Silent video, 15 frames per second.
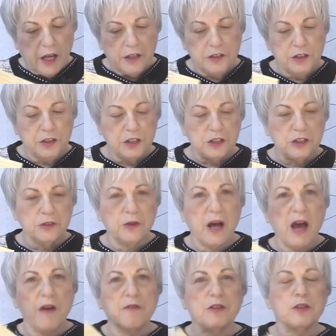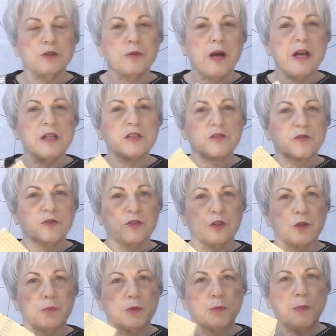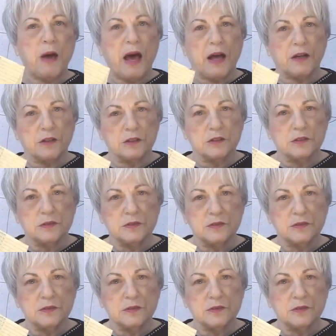so that you have a transferable pattern.